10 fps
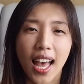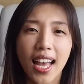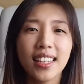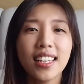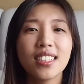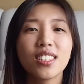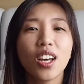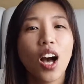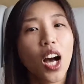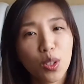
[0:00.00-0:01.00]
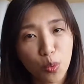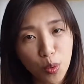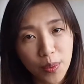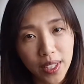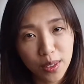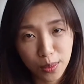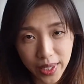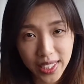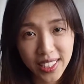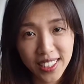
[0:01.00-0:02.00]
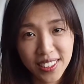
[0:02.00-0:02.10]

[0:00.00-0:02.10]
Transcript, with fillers: and yet heartwarming week.